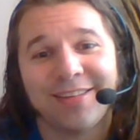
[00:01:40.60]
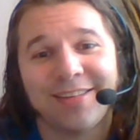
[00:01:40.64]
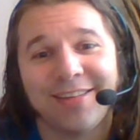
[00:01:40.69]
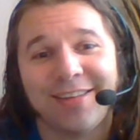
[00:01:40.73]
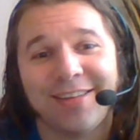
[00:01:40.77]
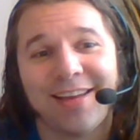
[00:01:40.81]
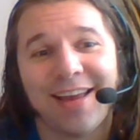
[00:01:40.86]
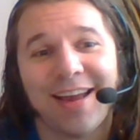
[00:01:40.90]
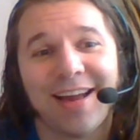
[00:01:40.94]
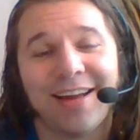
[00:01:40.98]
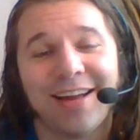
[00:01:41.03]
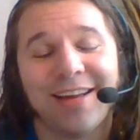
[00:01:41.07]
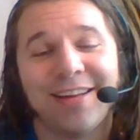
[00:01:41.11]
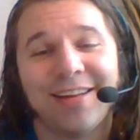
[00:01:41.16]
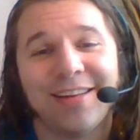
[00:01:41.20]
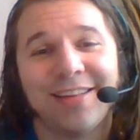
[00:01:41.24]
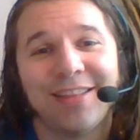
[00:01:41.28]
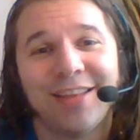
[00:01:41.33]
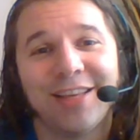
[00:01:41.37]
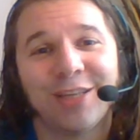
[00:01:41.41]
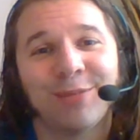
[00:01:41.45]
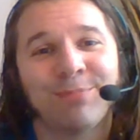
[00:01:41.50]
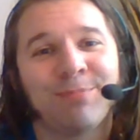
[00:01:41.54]
yeah,
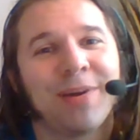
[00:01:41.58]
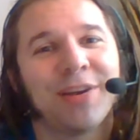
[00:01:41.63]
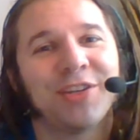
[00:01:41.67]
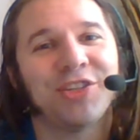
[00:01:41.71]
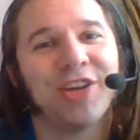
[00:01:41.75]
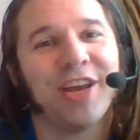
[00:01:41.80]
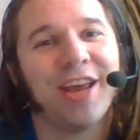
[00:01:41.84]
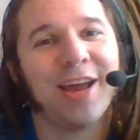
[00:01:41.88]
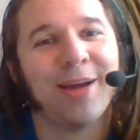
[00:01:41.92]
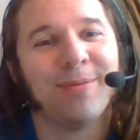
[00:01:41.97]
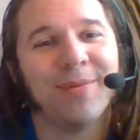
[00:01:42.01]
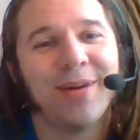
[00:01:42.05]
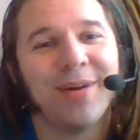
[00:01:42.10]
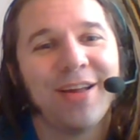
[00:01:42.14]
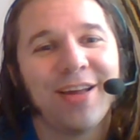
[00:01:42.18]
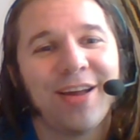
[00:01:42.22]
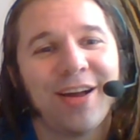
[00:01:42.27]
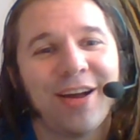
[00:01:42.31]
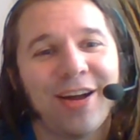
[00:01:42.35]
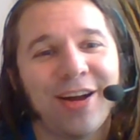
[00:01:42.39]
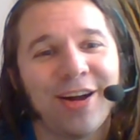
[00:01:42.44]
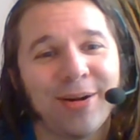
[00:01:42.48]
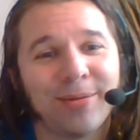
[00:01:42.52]
this is my jam.
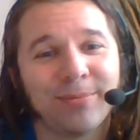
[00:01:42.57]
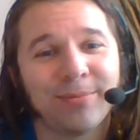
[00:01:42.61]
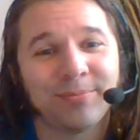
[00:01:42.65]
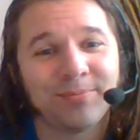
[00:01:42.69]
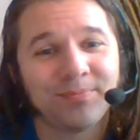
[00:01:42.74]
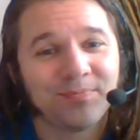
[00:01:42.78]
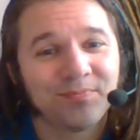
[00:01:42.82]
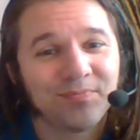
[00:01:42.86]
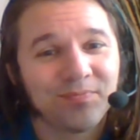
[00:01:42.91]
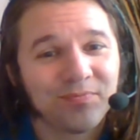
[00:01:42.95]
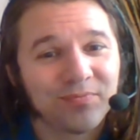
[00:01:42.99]
Um,